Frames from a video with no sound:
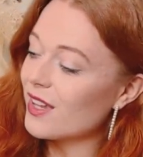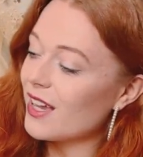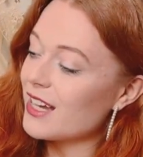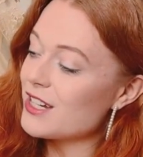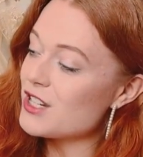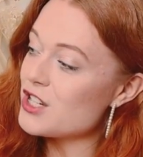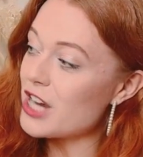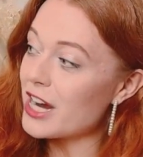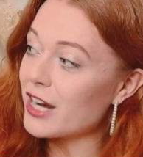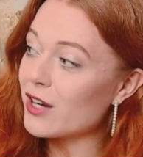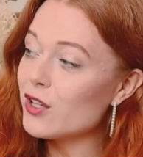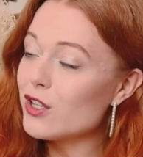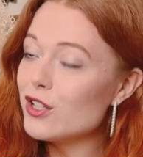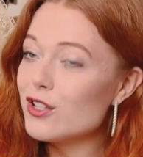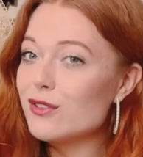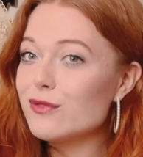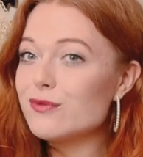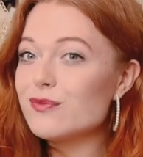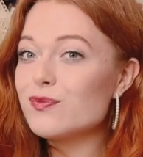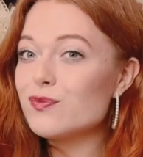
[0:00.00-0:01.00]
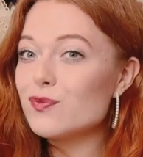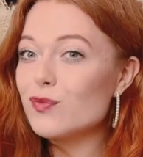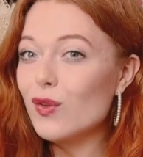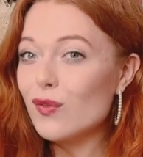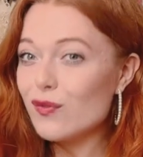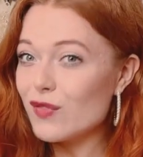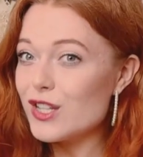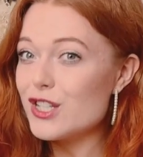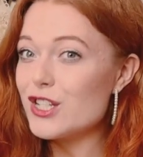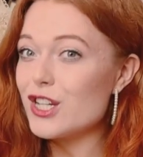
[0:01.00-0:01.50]
a checkered
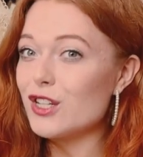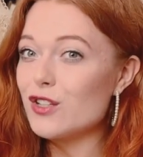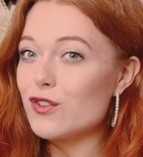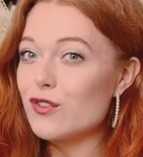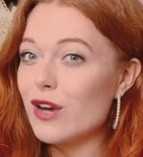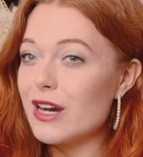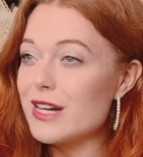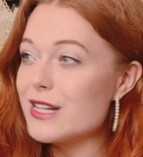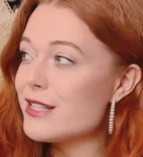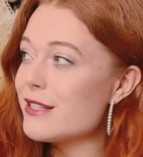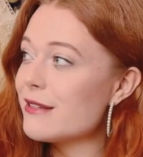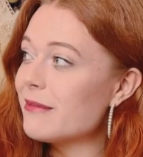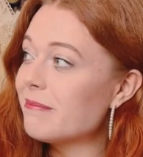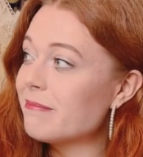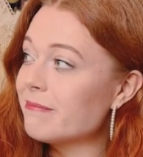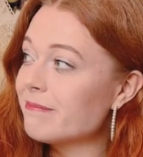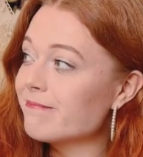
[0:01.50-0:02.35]
vintage dress